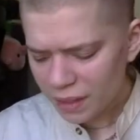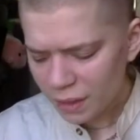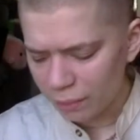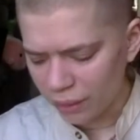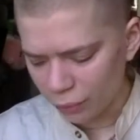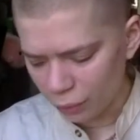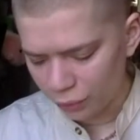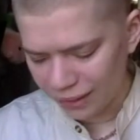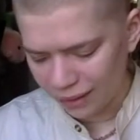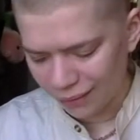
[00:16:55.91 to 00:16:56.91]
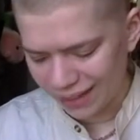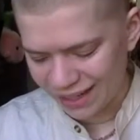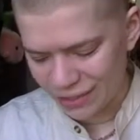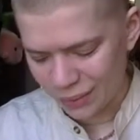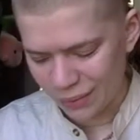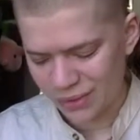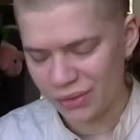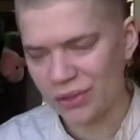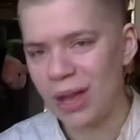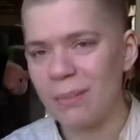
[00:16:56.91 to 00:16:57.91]
my rule when going into a
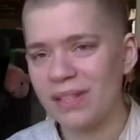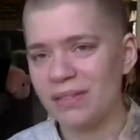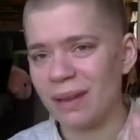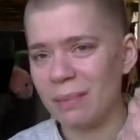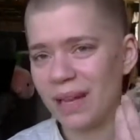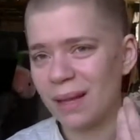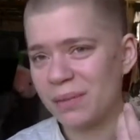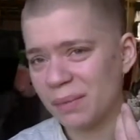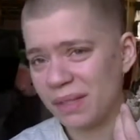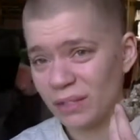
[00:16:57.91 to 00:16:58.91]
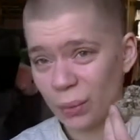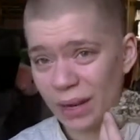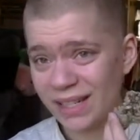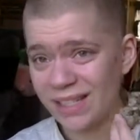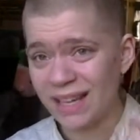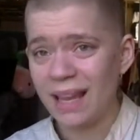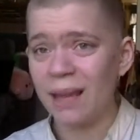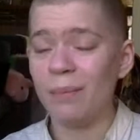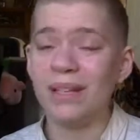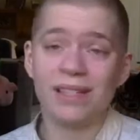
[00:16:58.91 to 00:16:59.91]
crystal shop is if I pick up something twice,
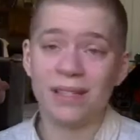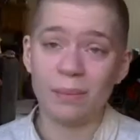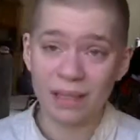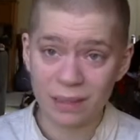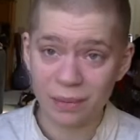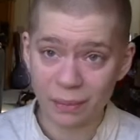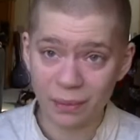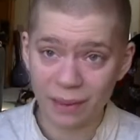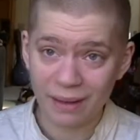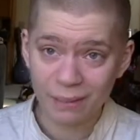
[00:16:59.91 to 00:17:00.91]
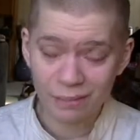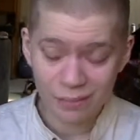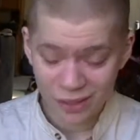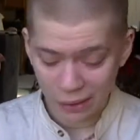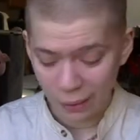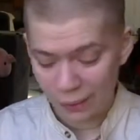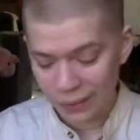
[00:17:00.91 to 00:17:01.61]
it means it's meant to be with me. So